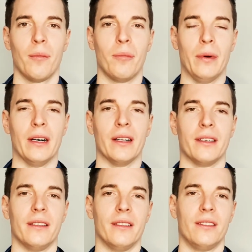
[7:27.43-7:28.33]

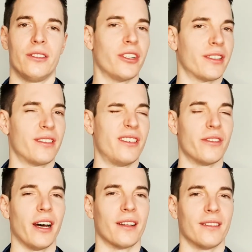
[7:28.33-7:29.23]
But just do
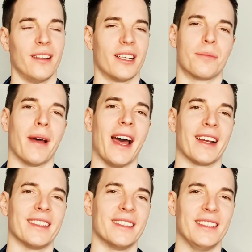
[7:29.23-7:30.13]
not
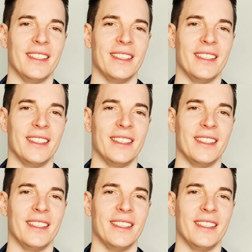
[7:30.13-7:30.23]
expect